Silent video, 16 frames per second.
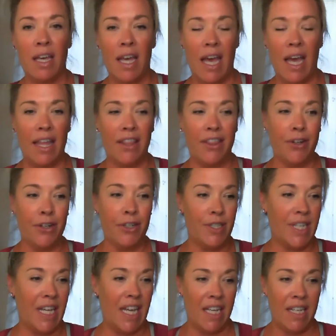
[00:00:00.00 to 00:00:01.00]
At
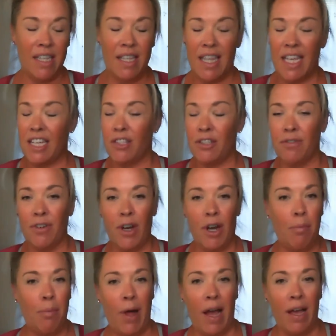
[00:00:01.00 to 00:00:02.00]
13, things are
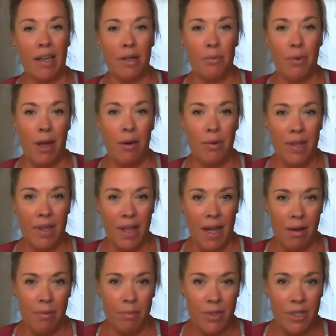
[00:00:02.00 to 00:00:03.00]
very black and white with
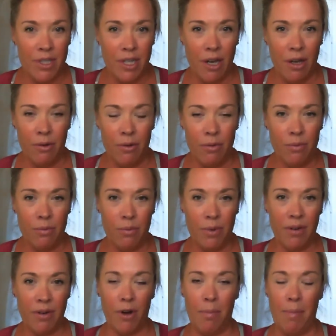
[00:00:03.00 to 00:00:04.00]
them. So
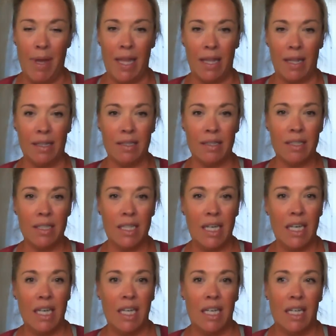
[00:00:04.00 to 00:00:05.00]
one of our main
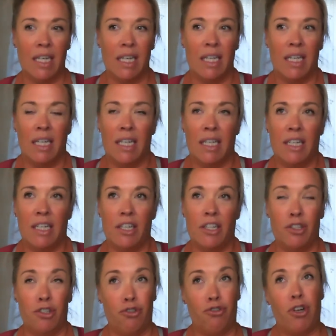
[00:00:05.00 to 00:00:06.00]

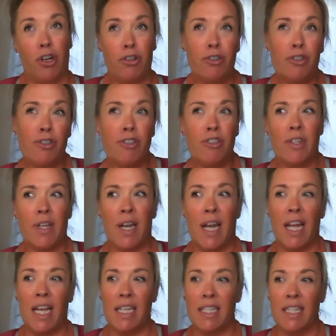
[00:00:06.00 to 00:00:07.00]
struggles, and
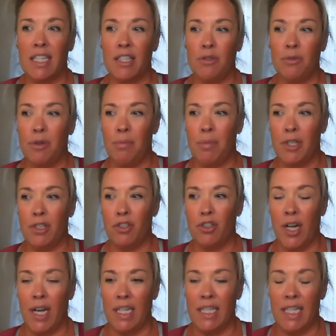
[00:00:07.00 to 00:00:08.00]
I guess things that we've been
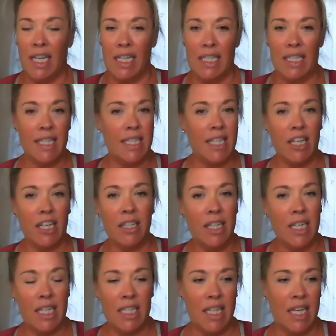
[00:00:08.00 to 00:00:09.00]
trying to instill,
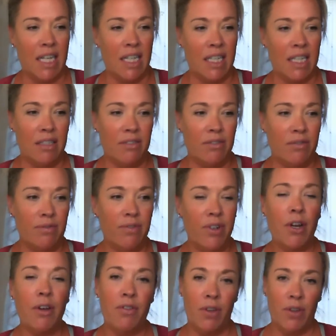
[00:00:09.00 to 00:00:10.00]
is that
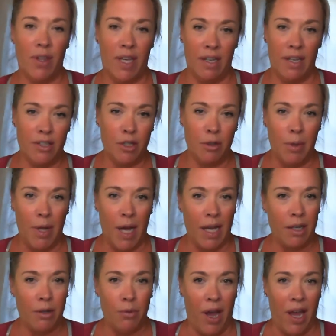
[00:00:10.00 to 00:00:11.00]
very few things are
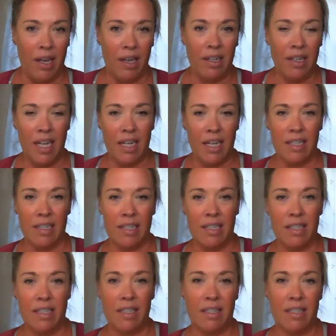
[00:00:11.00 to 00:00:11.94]
black and white, and